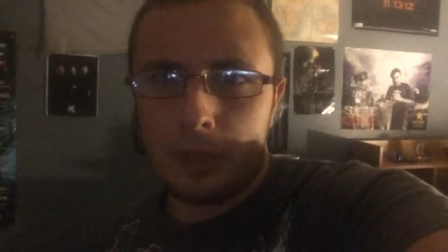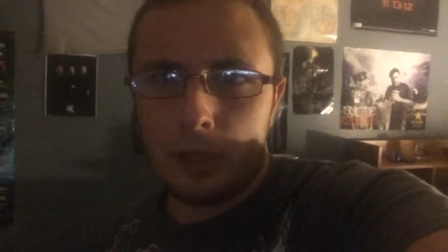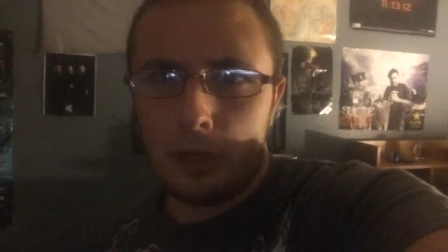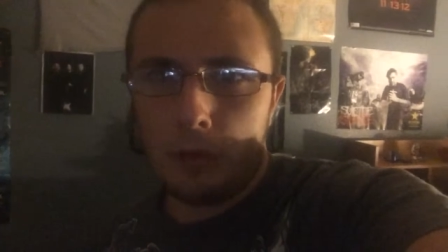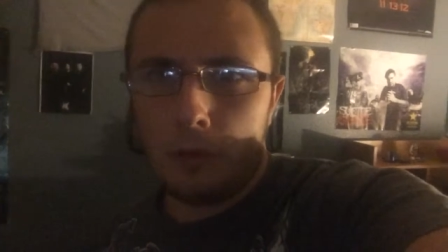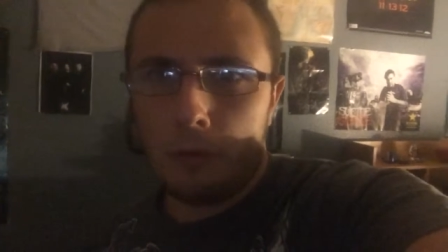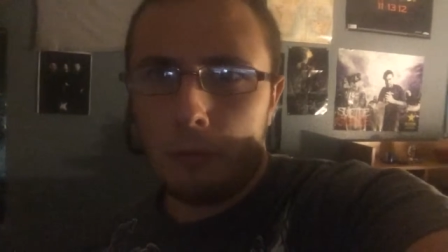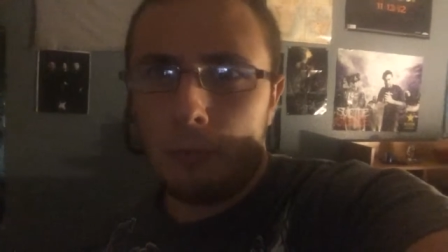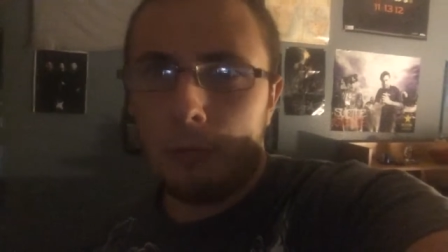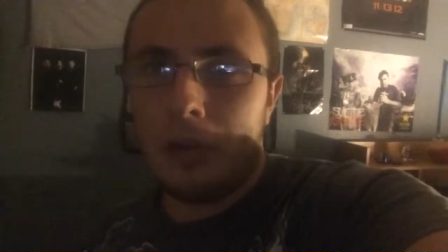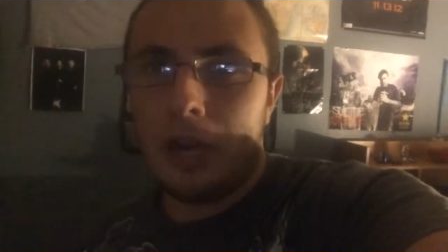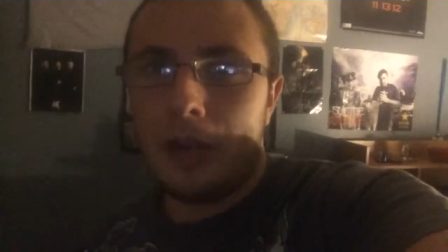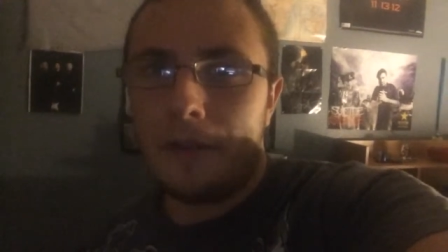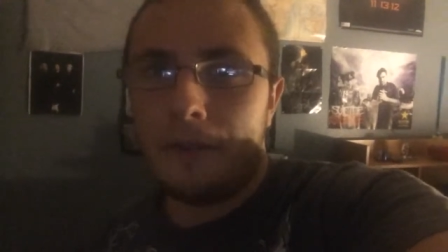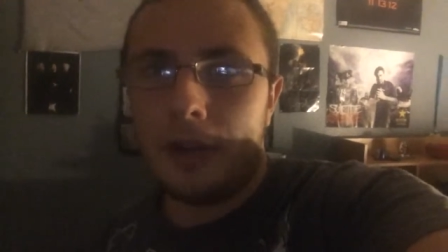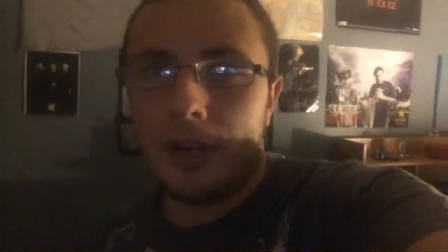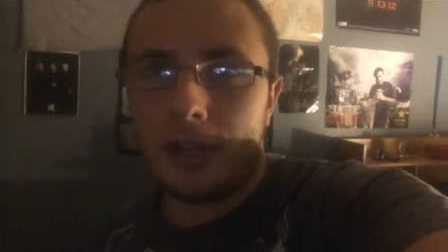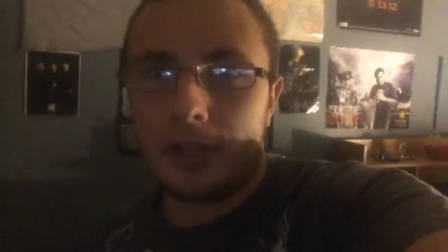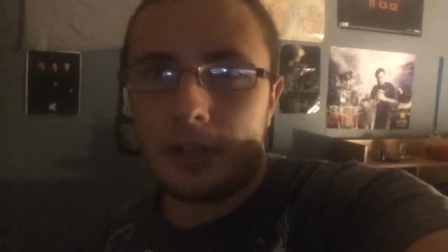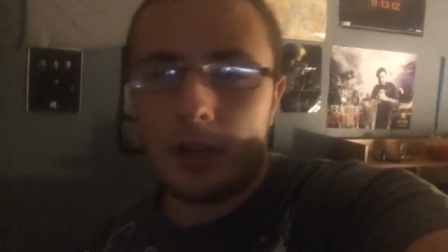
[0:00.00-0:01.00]
a
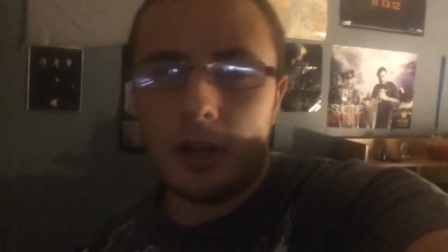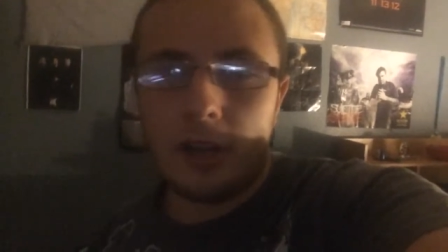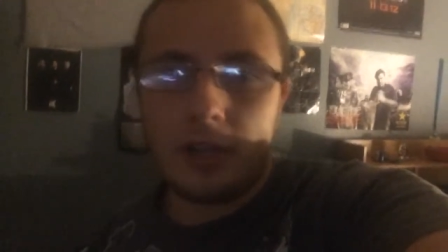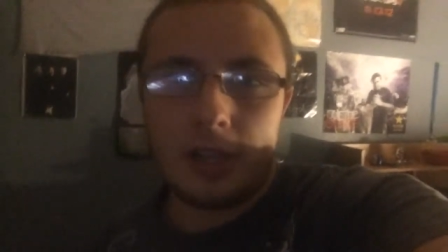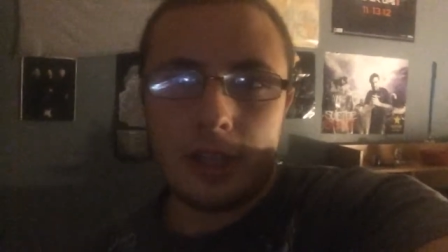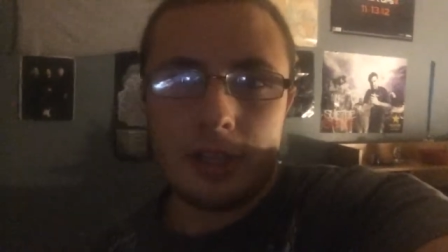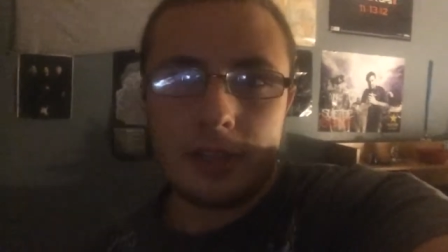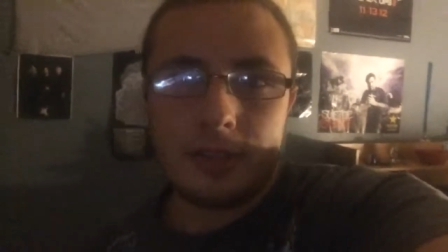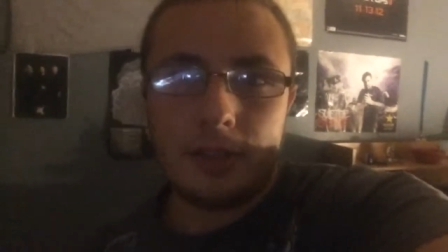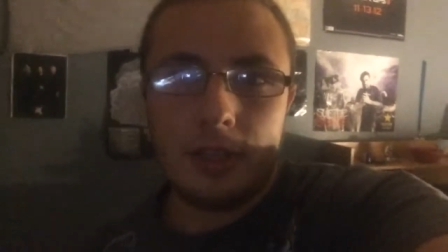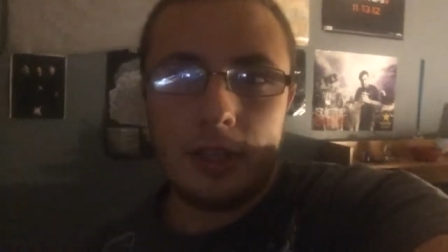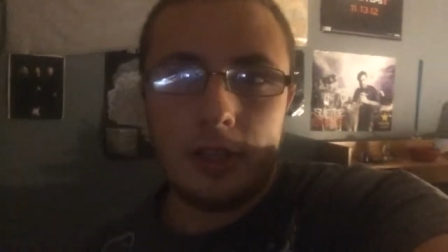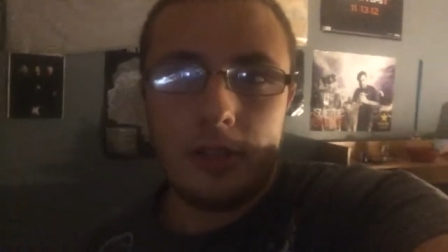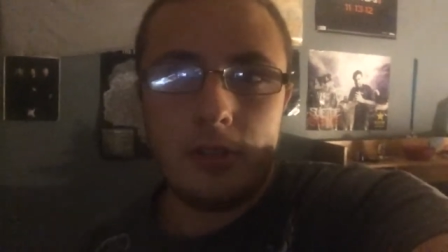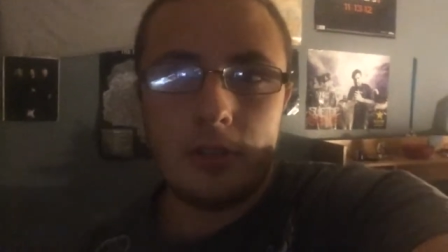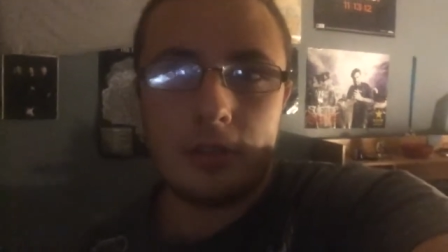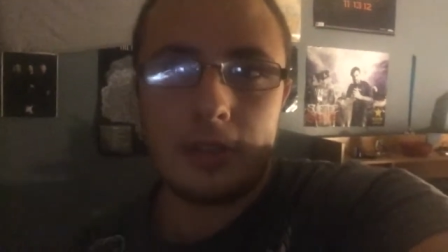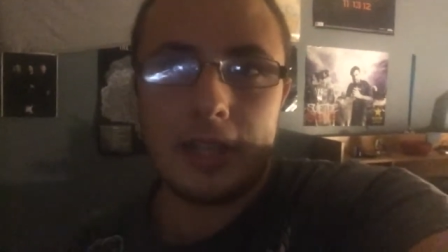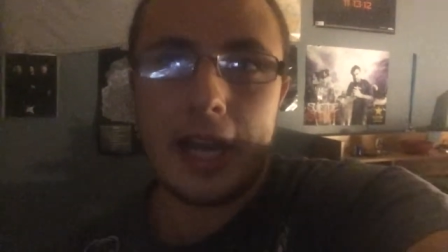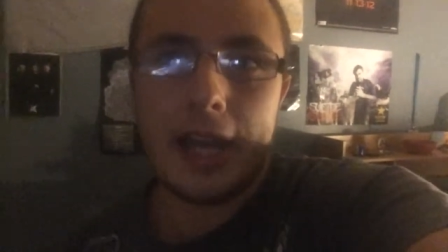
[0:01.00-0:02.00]
Wi-Fi card and get and
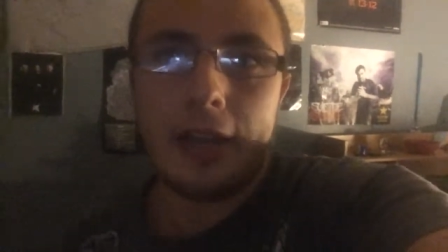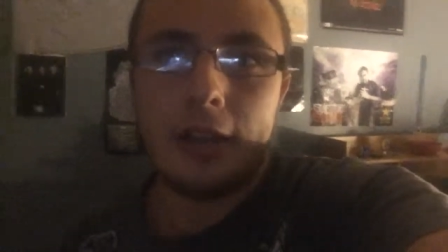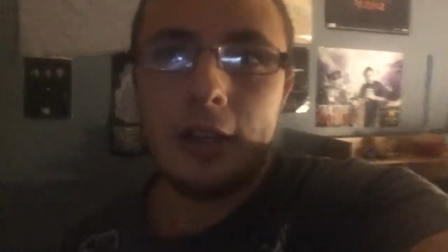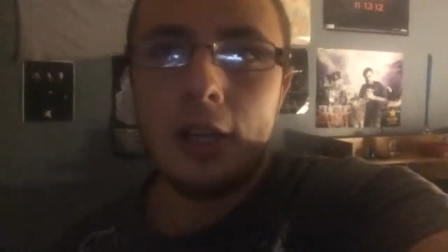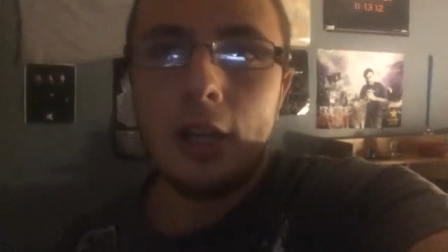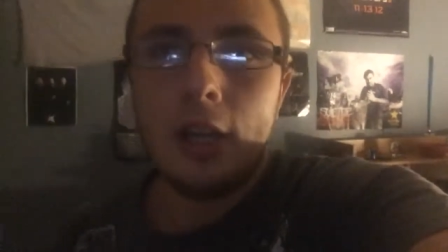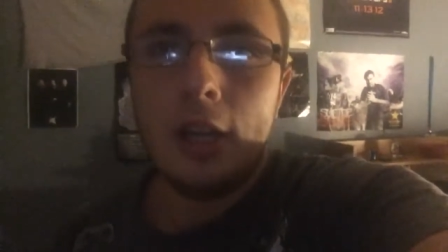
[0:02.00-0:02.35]
use that.